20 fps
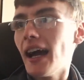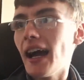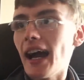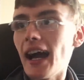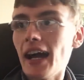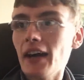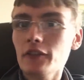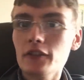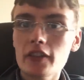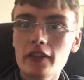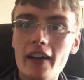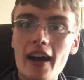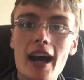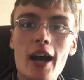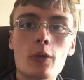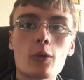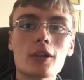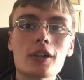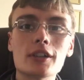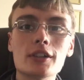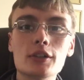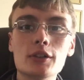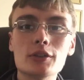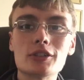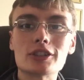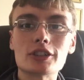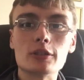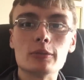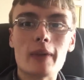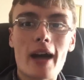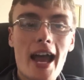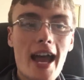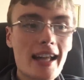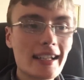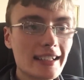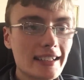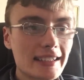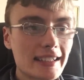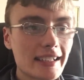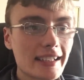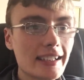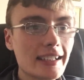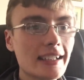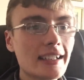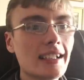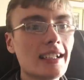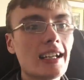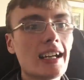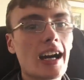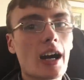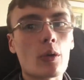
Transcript: after that I want to do some editing,